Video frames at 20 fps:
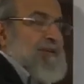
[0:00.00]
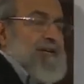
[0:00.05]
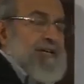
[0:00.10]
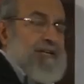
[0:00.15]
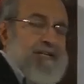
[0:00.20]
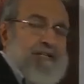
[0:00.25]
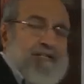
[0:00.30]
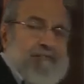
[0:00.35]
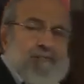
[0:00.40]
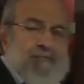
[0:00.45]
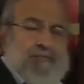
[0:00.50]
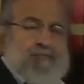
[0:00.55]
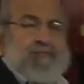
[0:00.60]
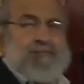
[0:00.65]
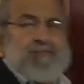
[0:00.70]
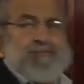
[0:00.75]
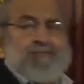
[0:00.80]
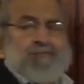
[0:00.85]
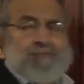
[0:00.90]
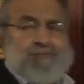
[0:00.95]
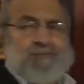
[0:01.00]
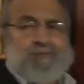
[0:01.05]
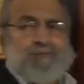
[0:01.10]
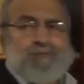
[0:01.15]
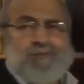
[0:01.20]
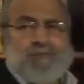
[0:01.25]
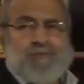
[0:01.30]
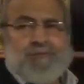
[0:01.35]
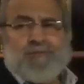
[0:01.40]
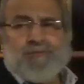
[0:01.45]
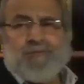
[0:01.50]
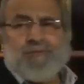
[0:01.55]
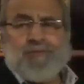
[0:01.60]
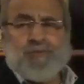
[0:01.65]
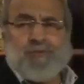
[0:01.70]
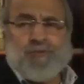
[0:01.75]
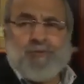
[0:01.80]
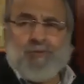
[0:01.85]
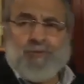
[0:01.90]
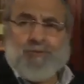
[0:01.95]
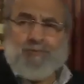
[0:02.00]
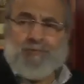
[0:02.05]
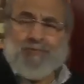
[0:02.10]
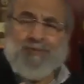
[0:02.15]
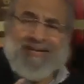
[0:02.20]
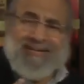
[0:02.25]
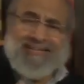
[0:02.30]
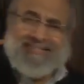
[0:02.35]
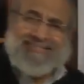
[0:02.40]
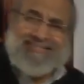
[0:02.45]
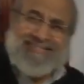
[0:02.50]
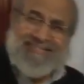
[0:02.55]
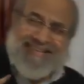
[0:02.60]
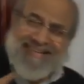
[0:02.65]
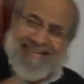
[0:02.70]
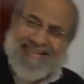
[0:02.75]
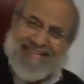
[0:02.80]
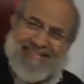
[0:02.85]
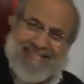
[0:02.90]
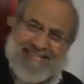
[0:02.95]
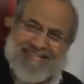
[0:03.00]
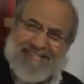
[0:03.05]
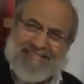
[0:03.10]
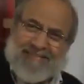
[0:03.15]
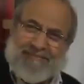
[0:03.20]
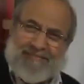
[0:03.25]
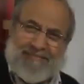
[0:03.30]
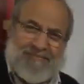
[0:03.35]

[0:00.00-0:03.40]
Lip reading: verb took place in it.